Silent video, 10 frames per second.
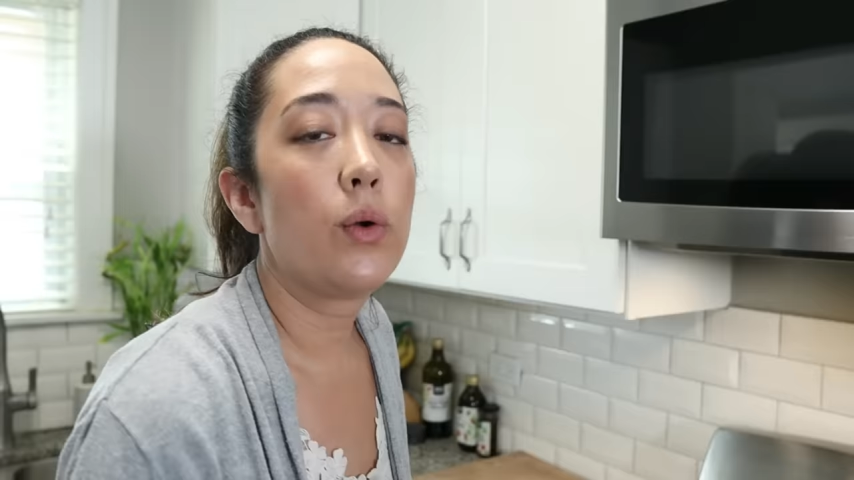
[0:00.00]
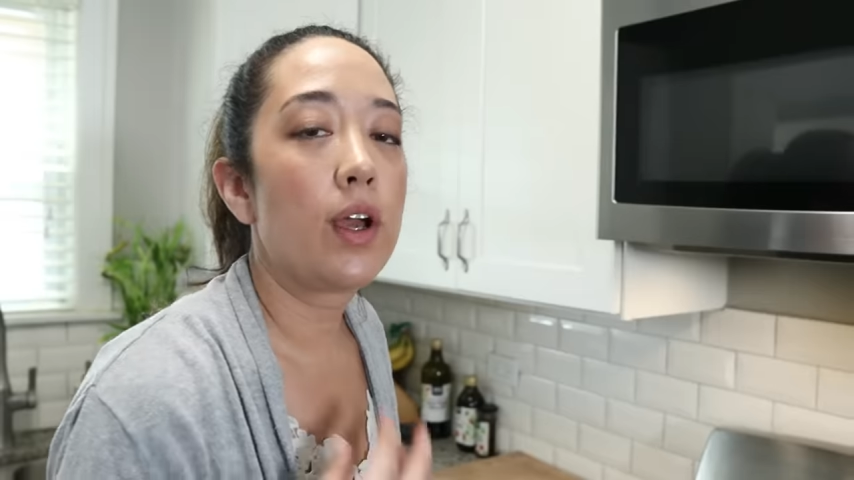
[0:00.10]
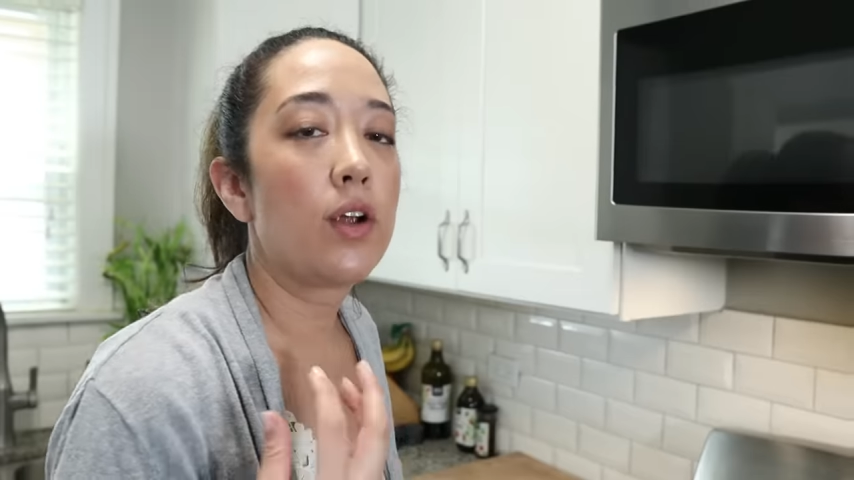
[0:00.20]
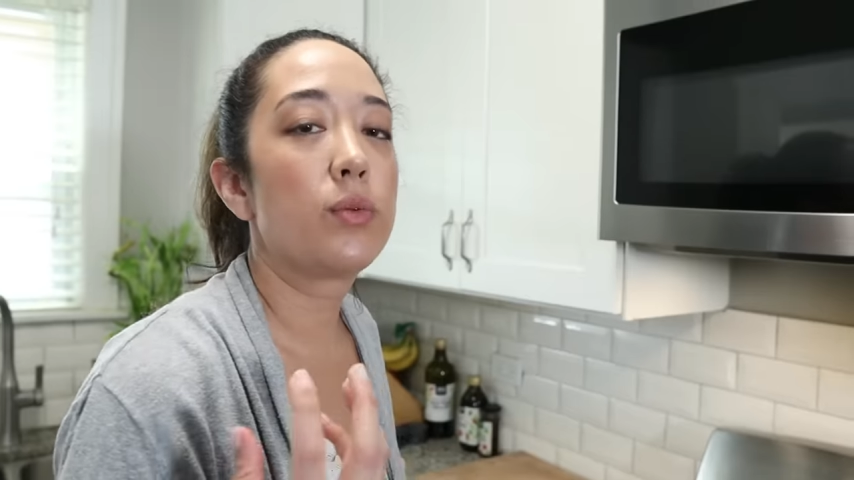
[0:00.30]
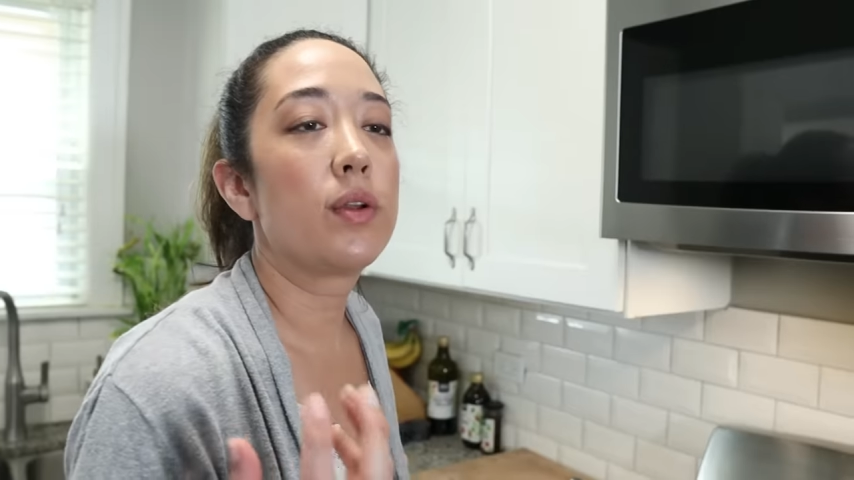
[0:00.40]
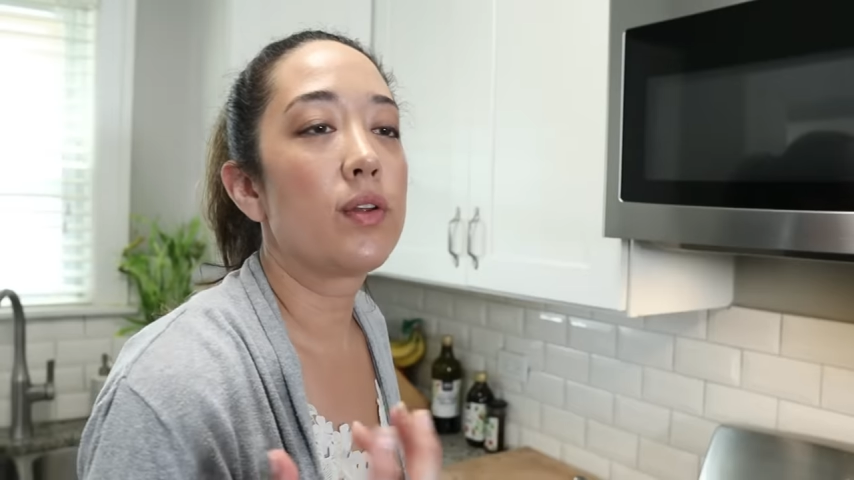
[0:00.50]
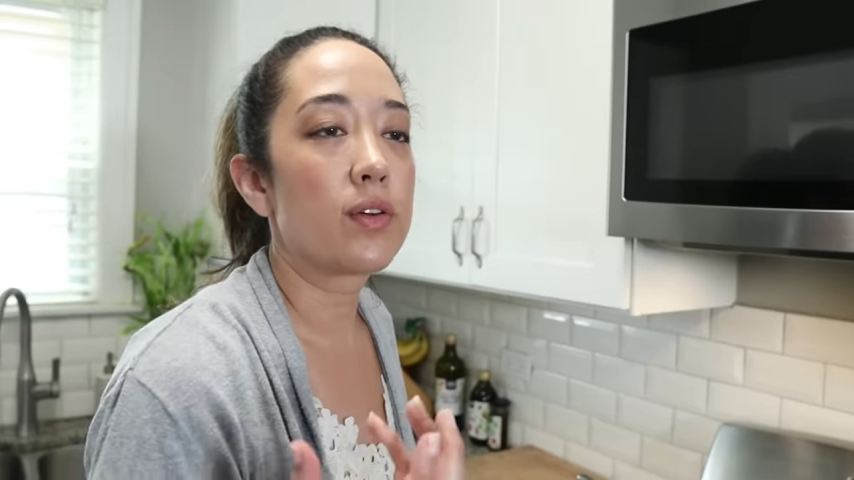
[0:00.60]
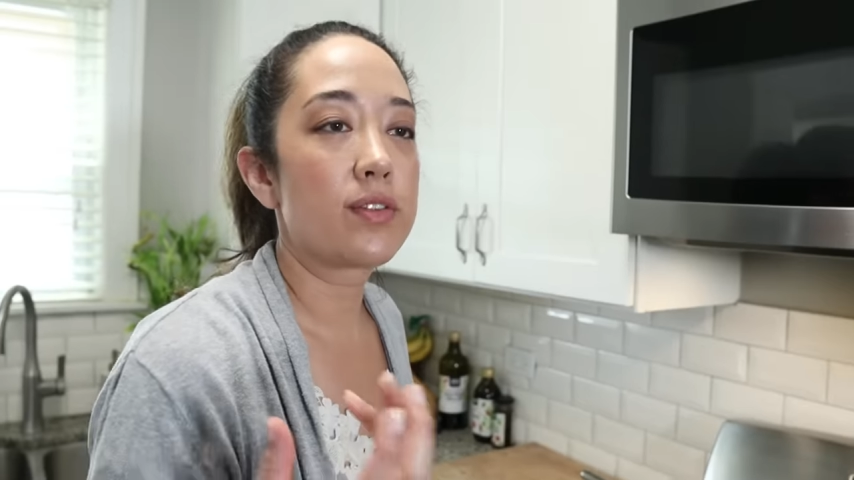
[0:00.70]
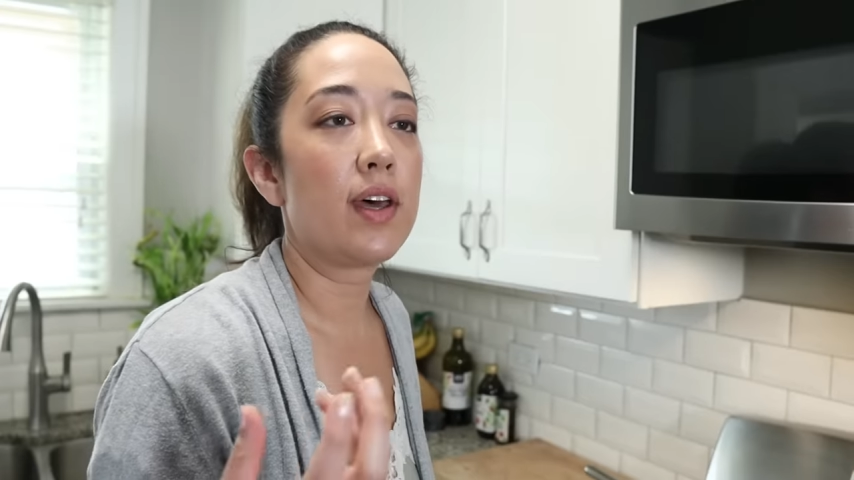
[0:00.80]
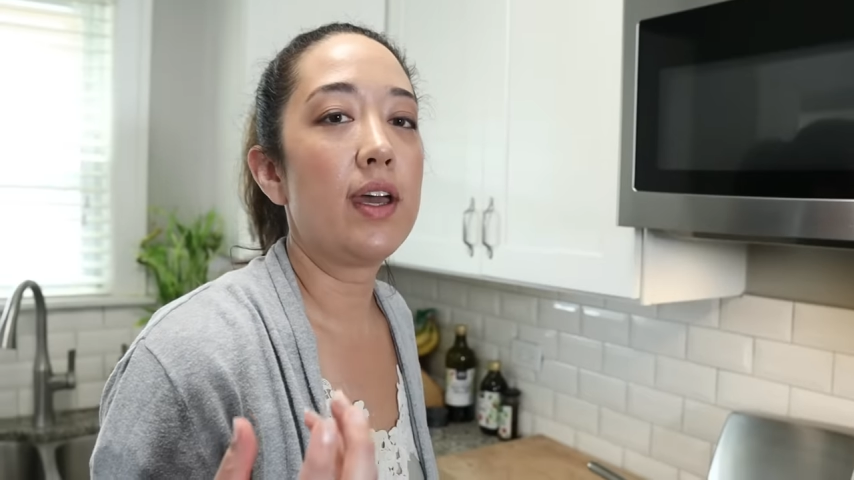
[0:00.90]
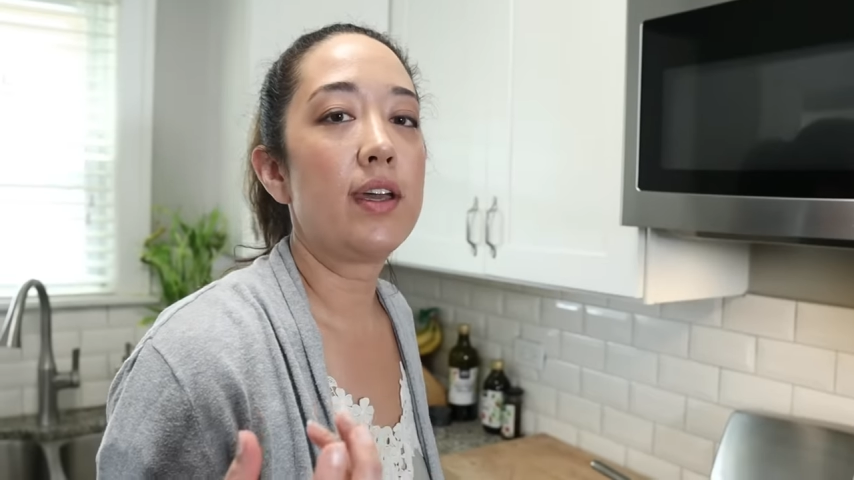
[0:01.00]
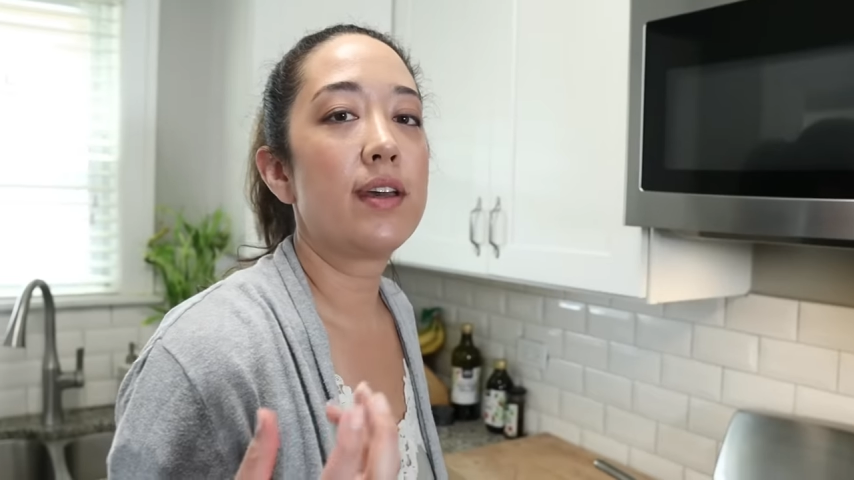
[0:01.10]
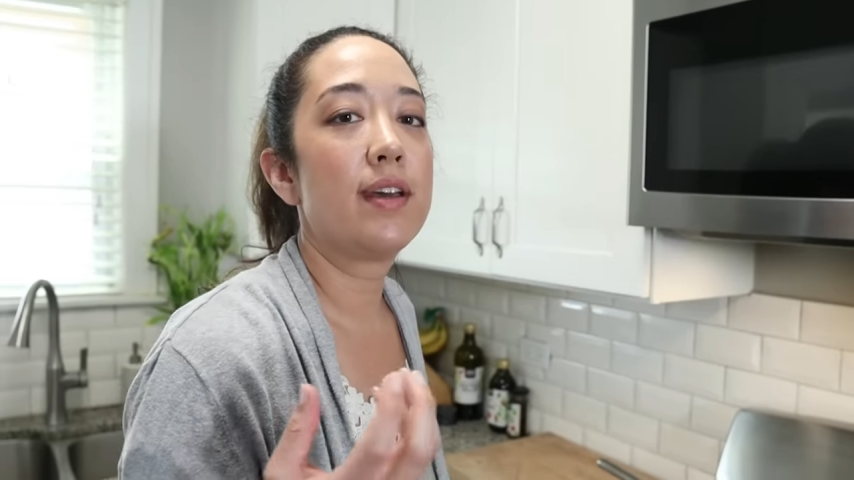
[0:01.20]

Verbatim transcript: Who cares what it looks like?